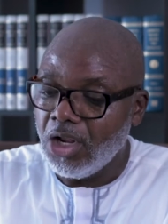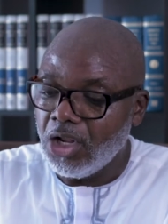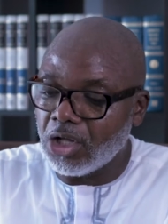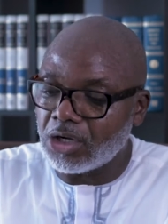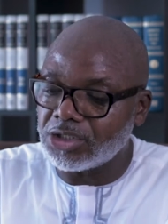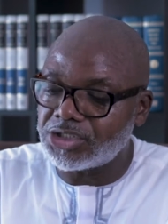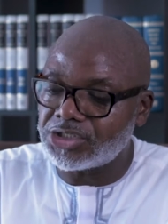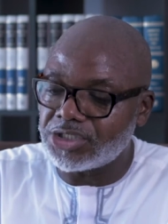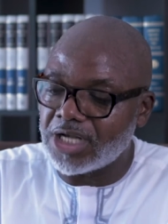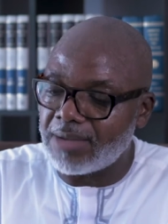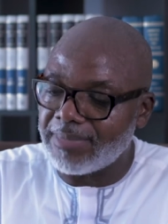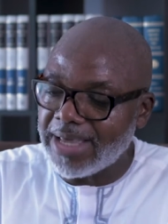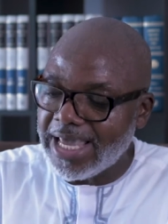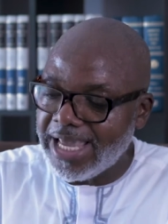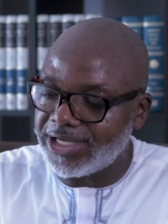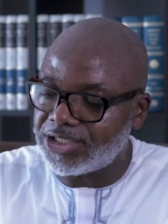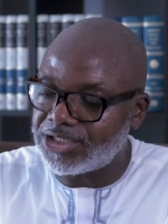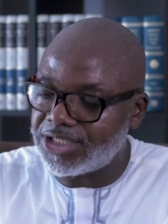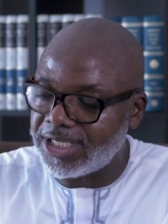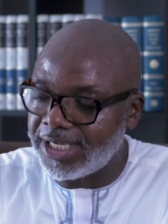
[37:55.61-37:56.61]
Look at Psalm
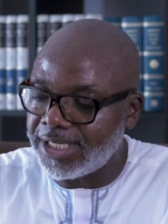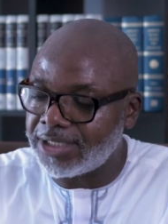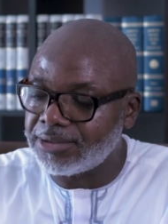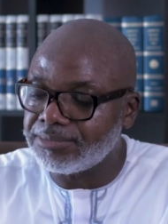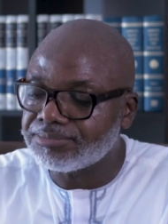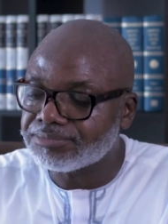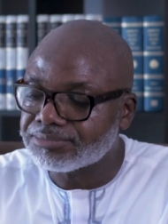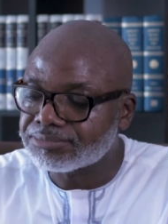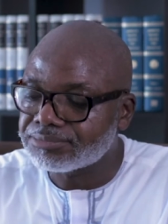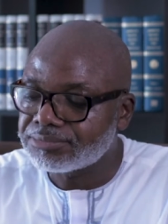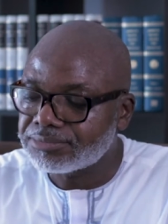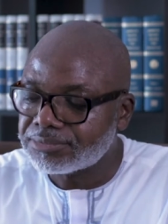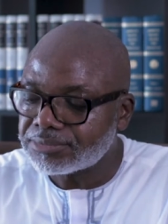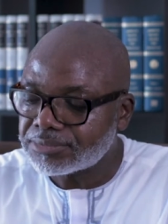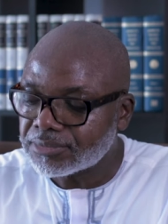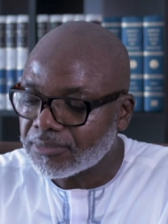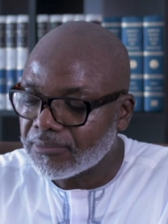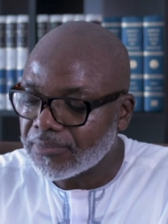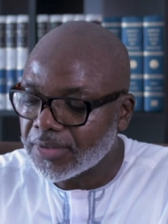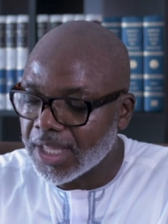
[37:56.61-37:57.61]
18.
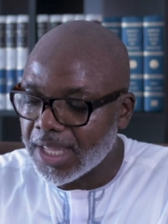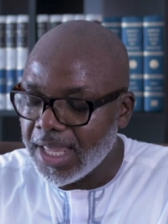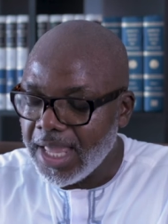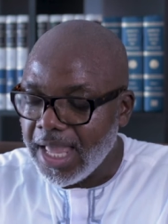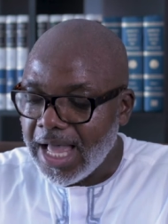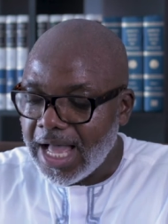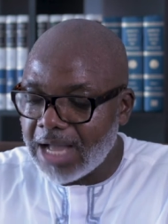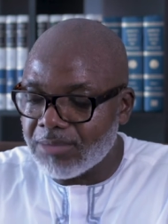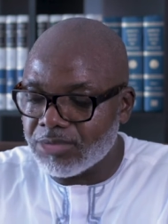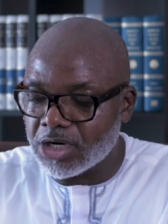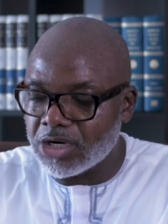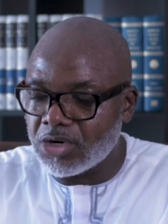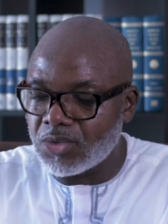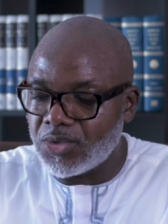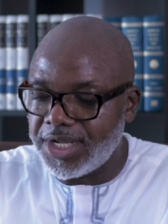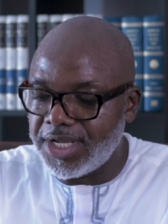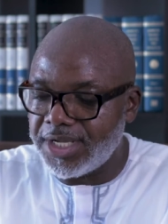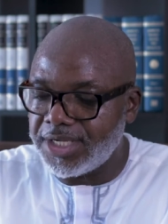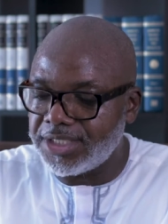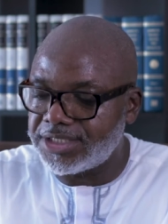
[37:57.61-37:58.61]
I'm going to
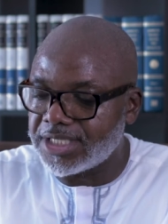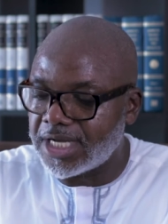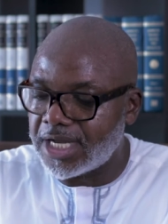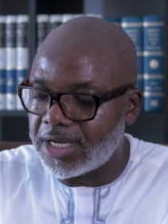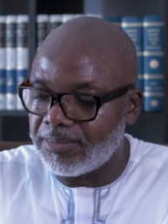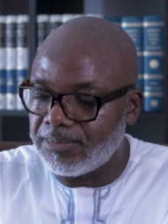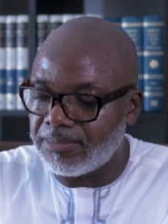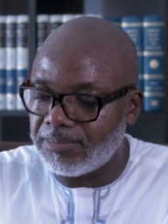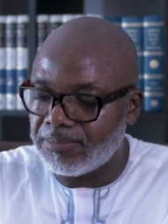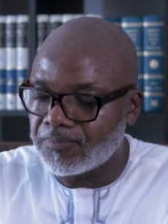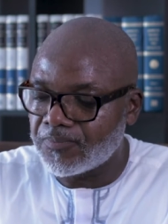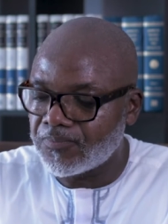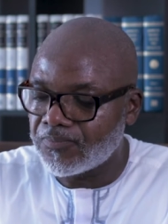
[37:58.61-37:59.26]
read um,